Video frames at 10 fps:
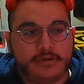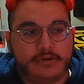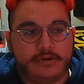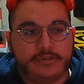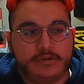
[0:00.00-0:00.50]

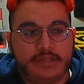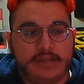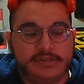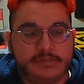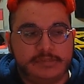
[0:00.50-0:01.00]
Arthur
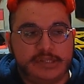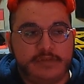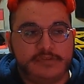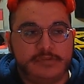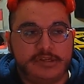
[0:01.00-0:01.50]
allows
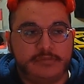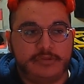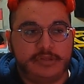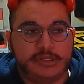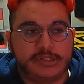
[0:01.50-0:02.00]
himself to be
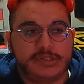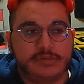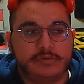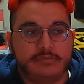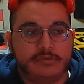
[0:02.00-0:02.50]
completely
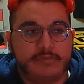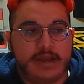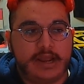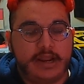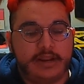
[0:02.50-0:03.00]
consumed
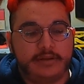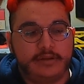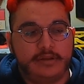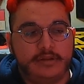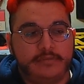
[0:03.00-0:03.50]
by
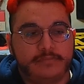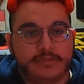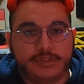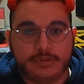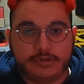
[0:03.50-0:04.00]

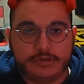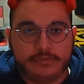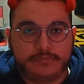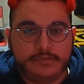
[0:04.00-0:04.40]
Joker,